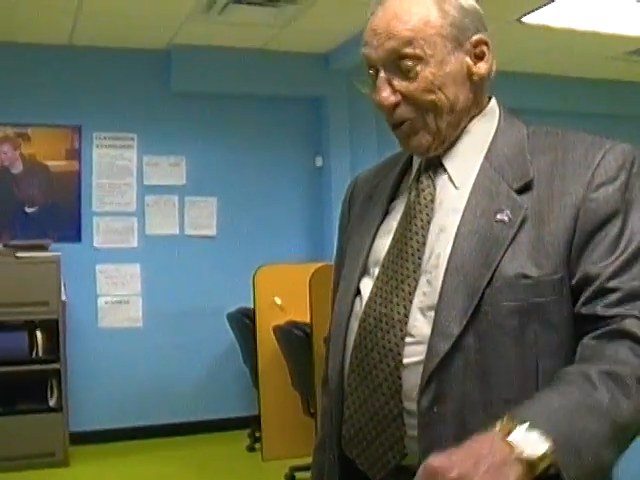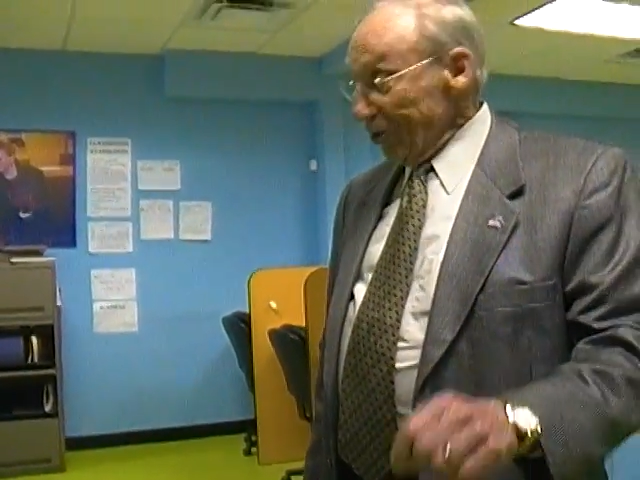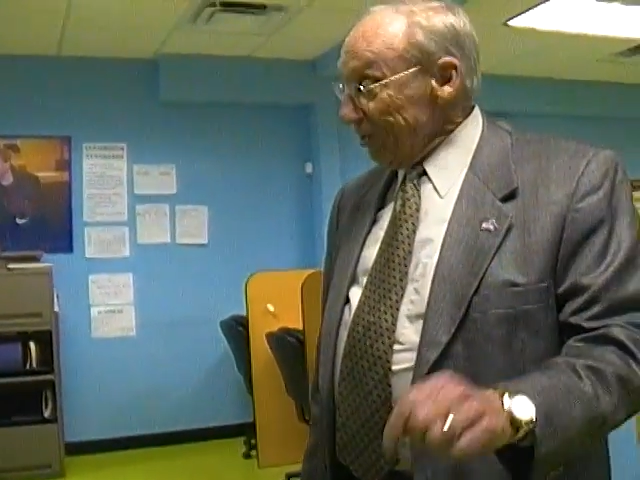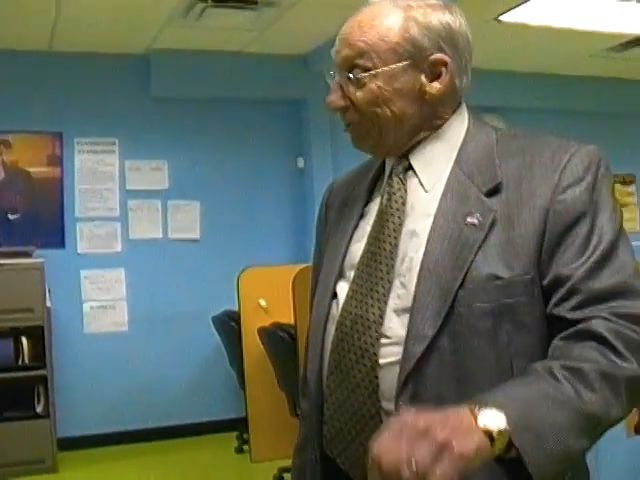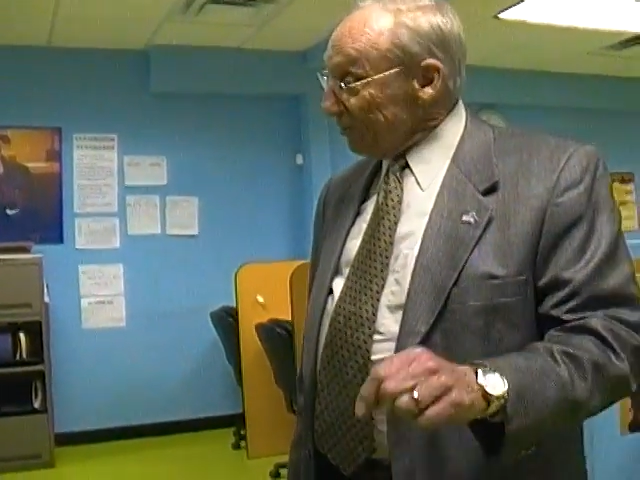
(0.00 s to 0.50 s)

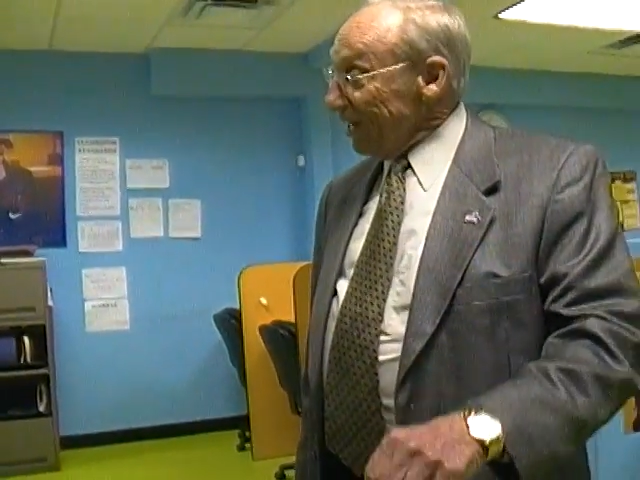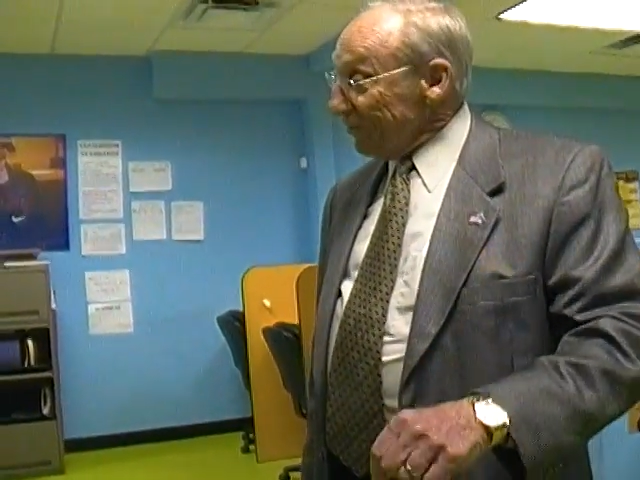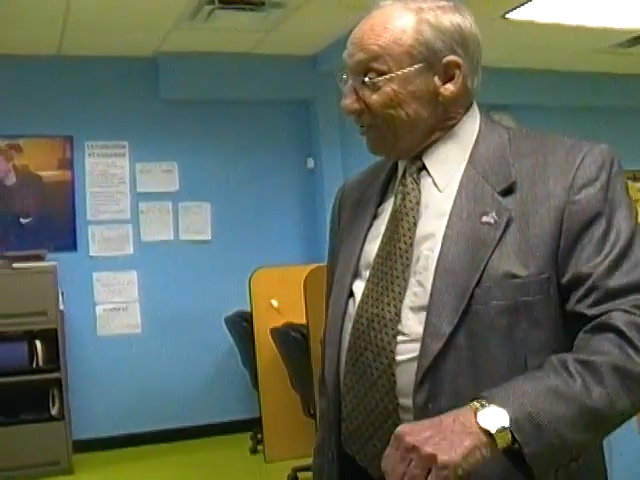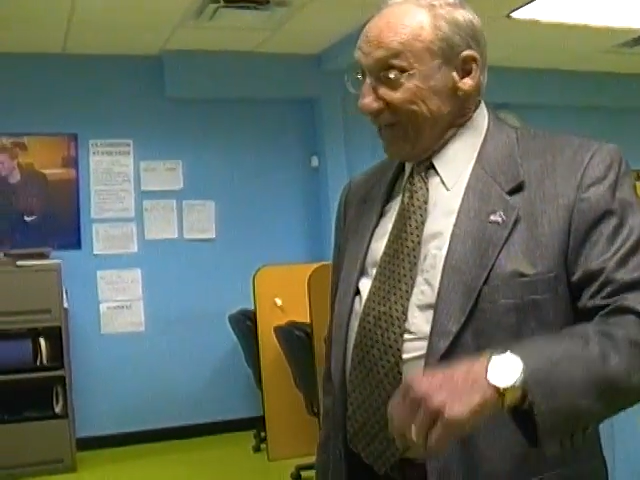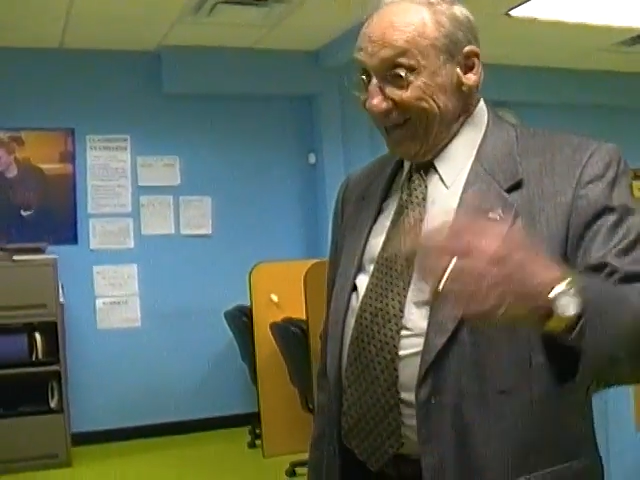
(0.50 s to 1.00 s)
shook it
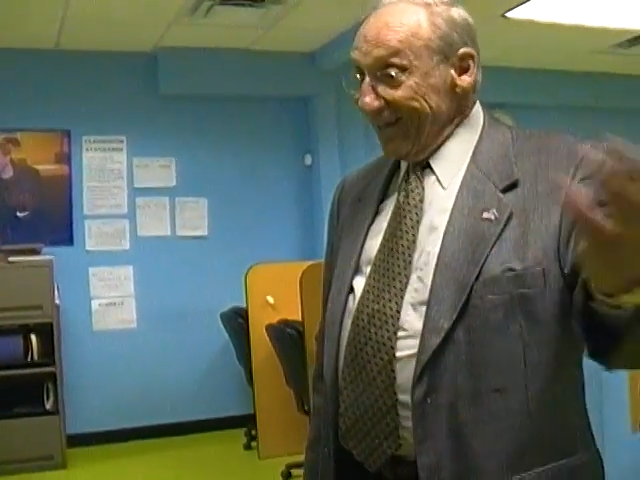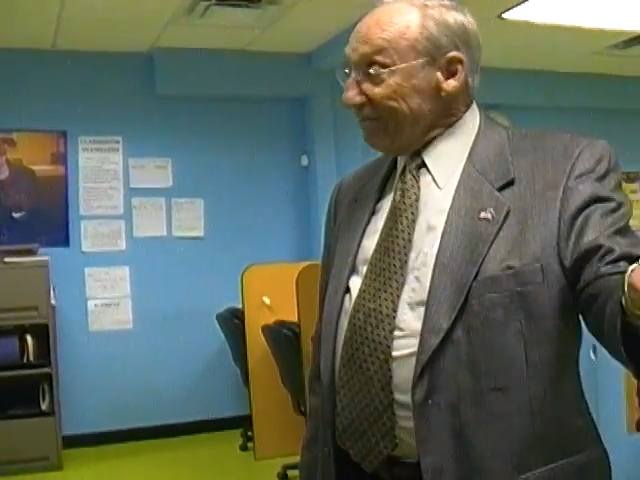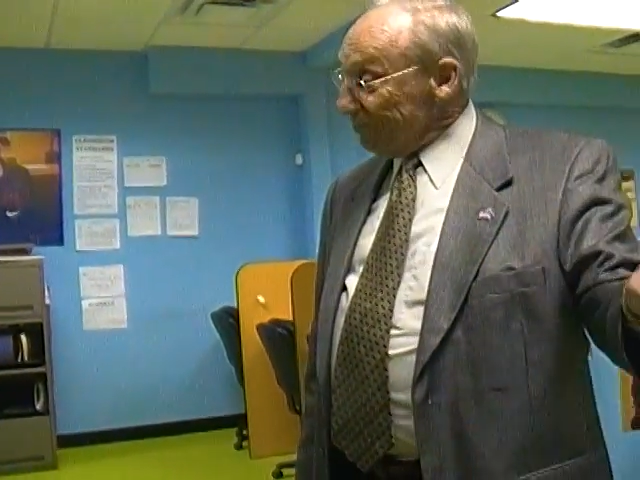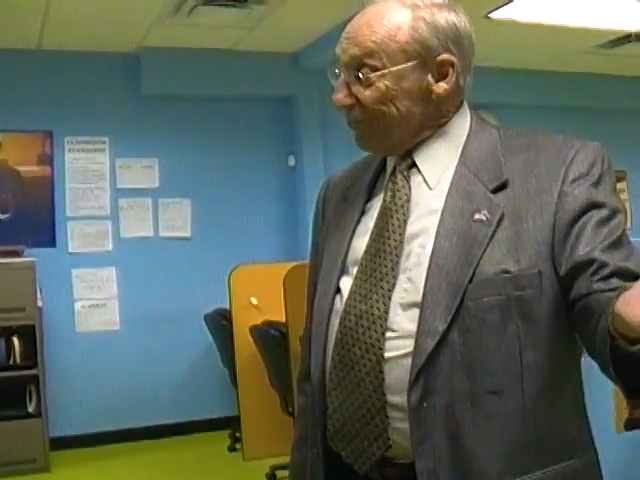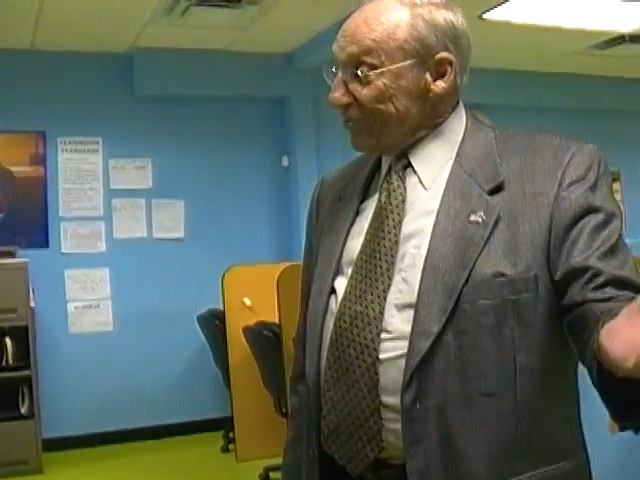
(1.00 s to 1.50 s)
after that
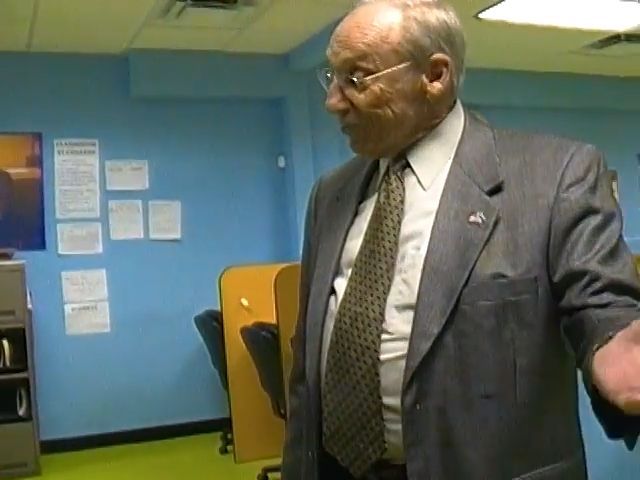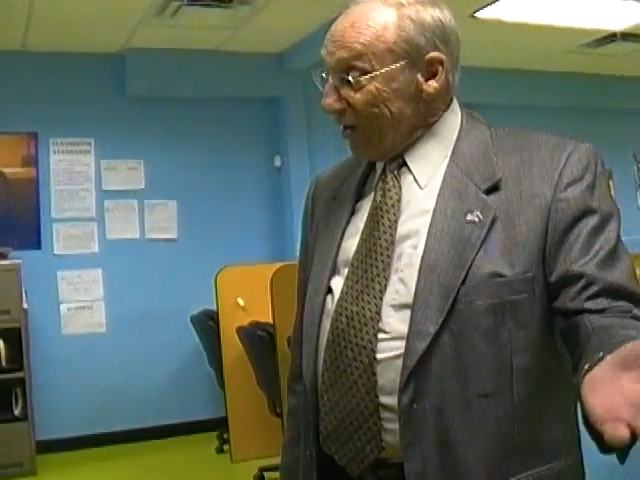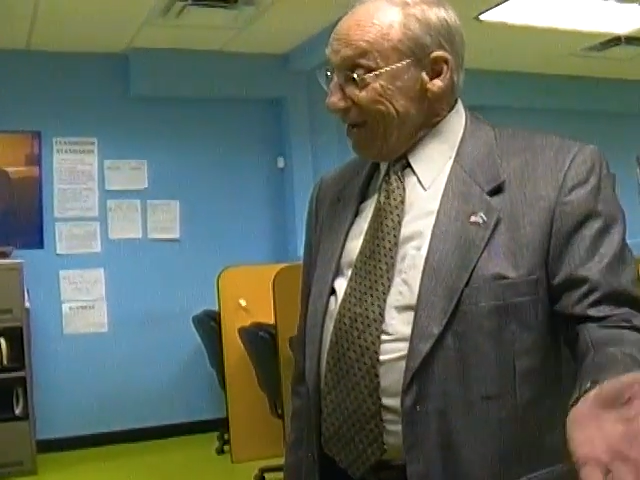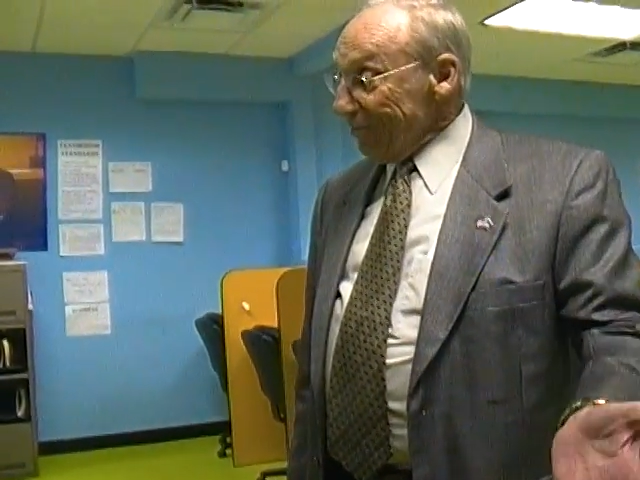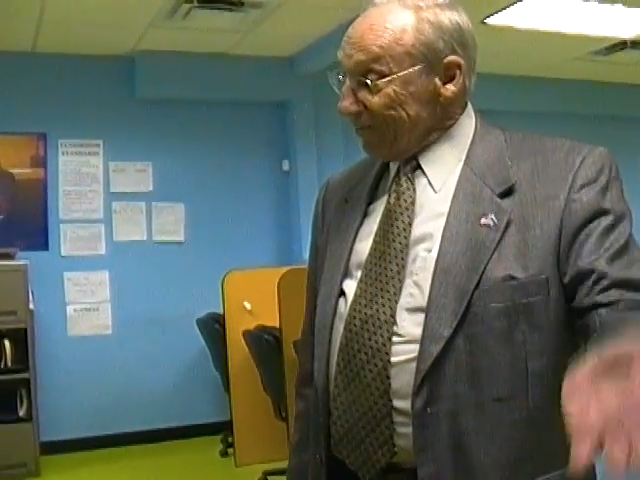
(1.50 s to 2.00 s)
and
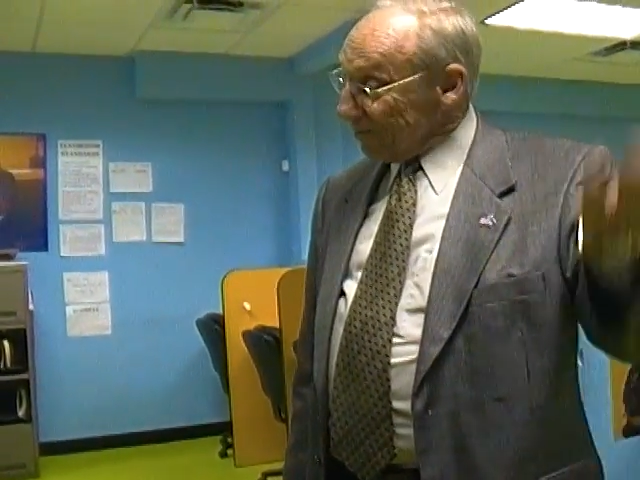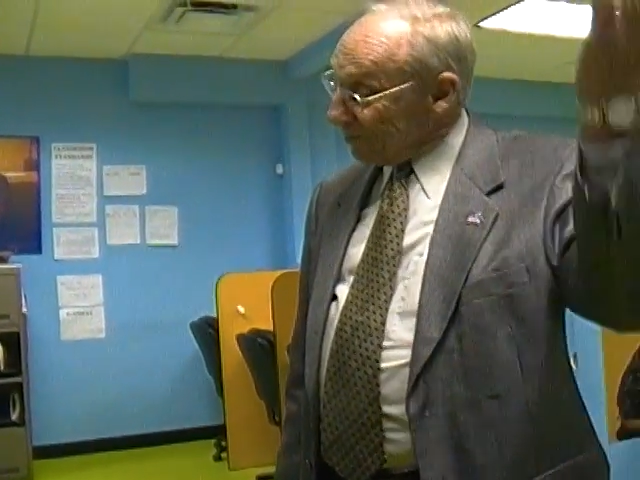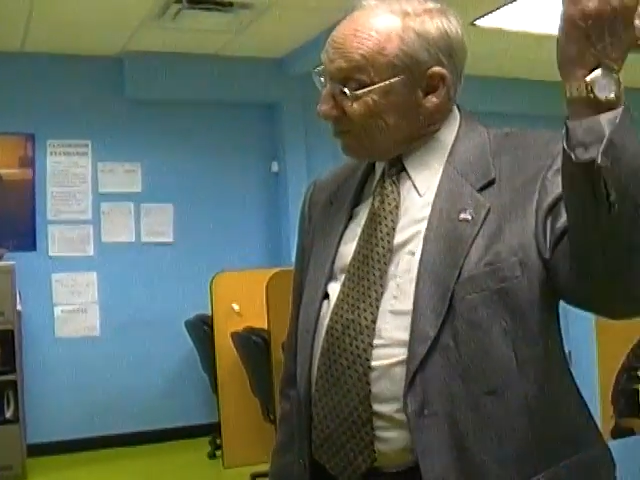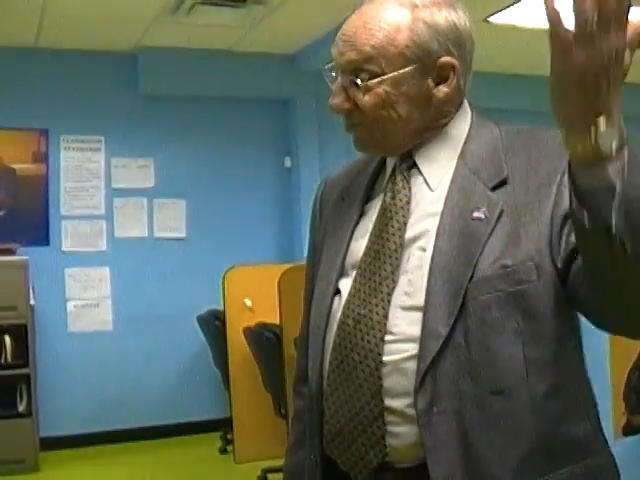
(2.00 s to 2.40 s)
swam,